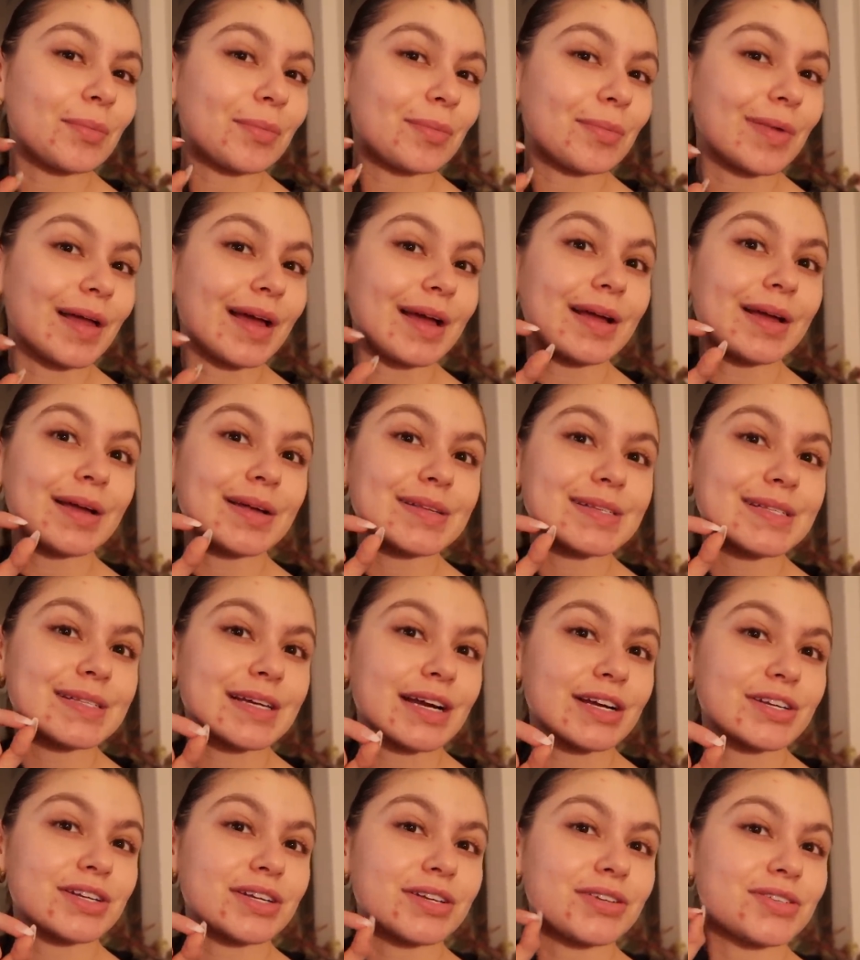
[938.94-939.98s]
like
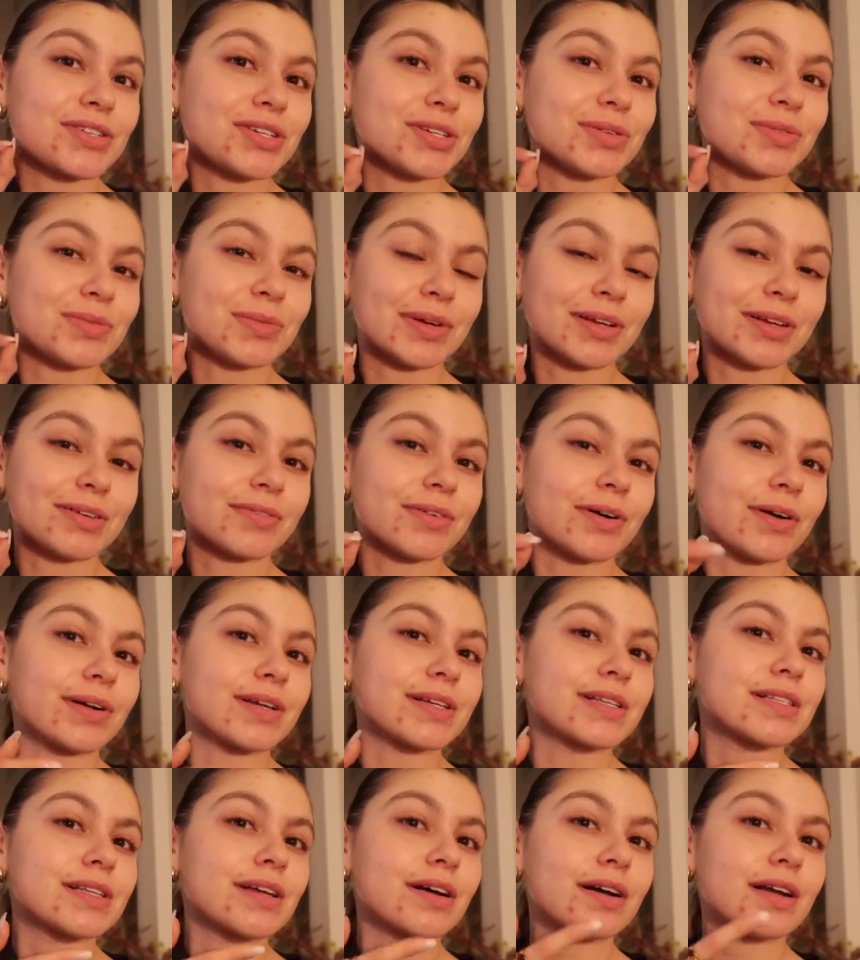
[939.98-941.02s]
section she really
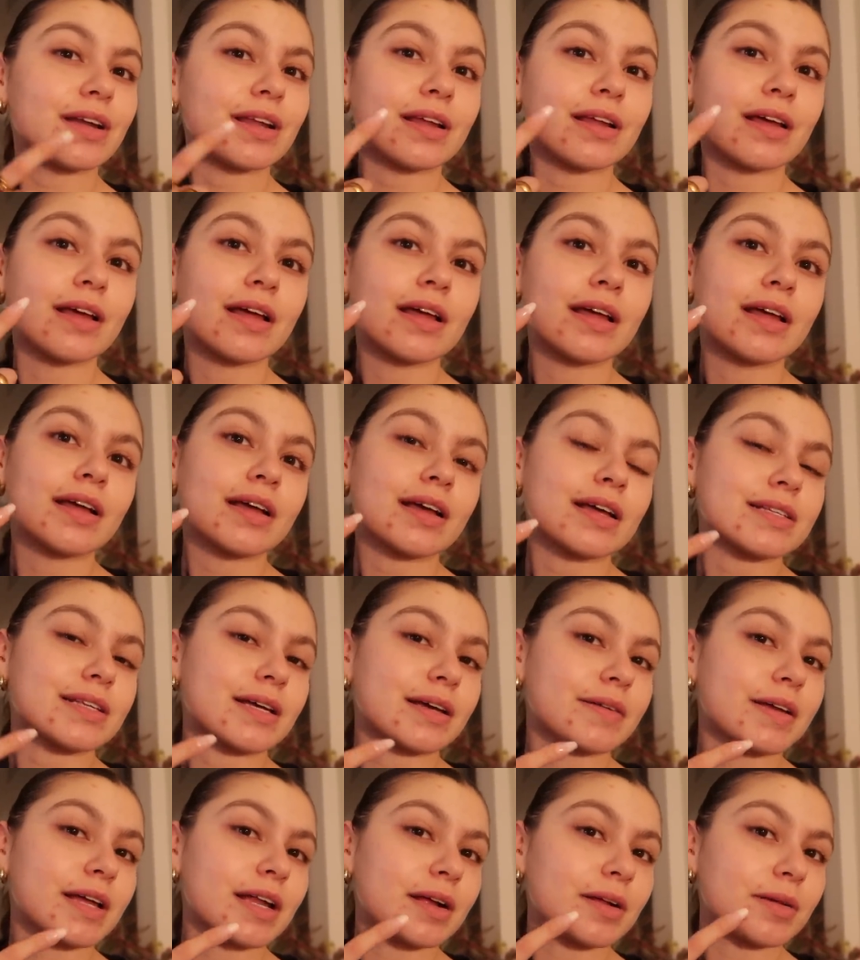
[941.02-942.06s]
focused on because
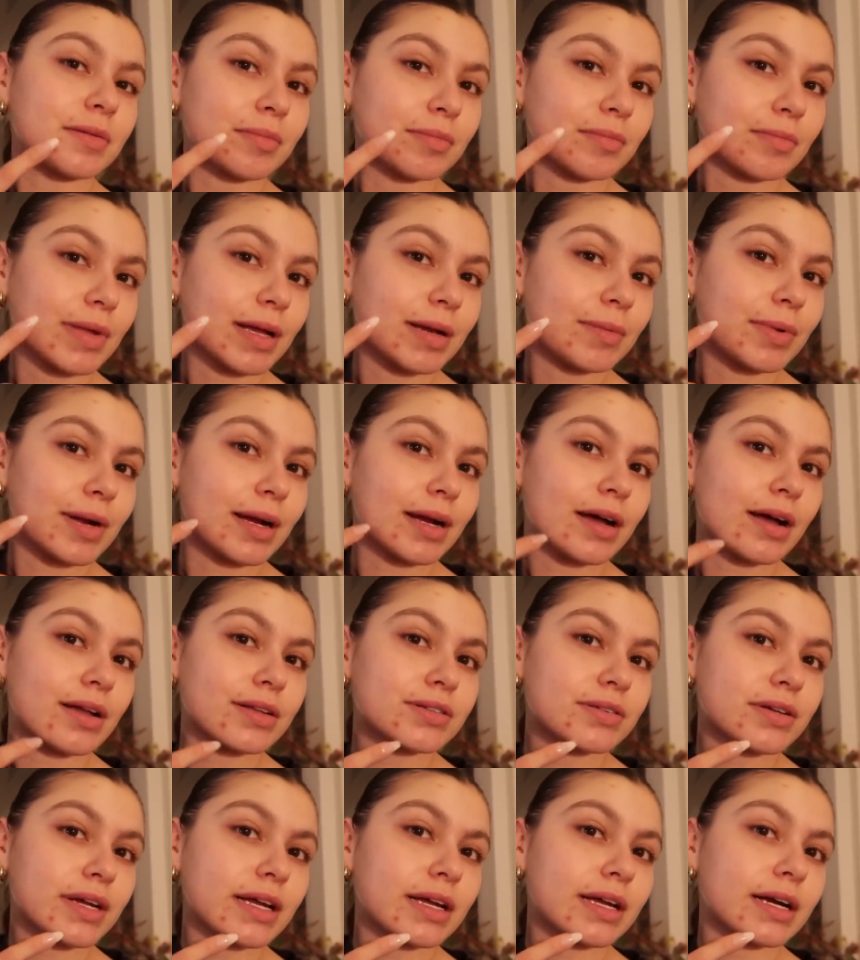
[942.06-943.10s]
I'm getting like
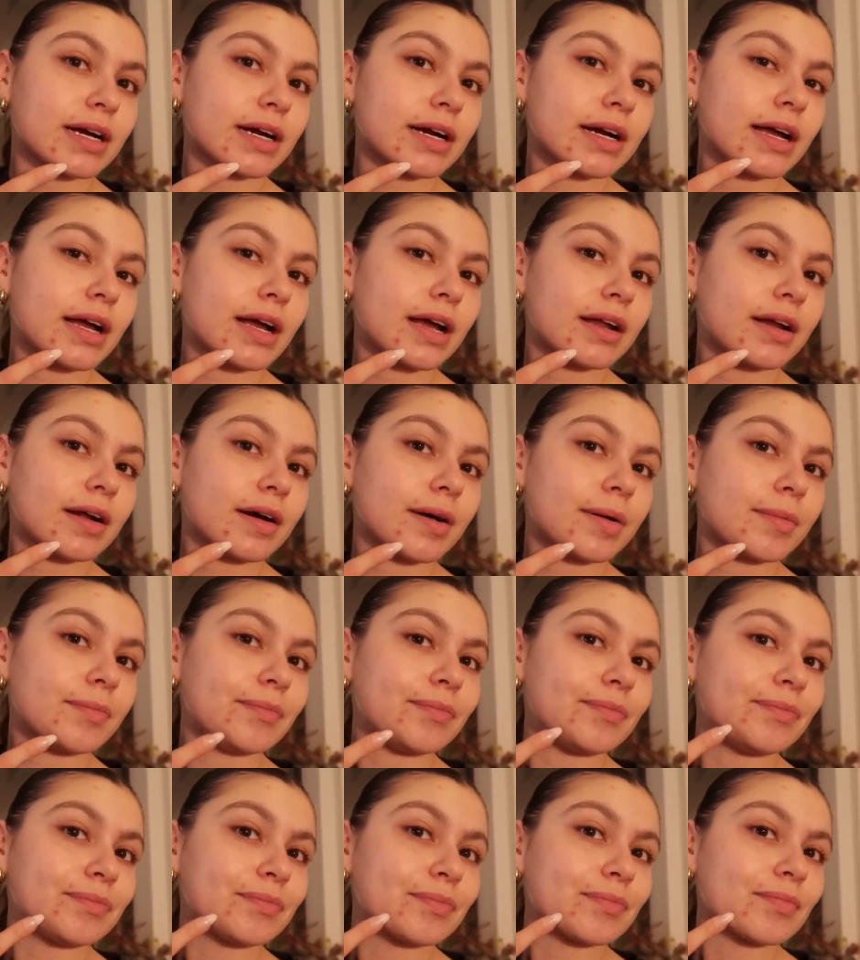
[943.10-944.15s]
breakouts right here. And um,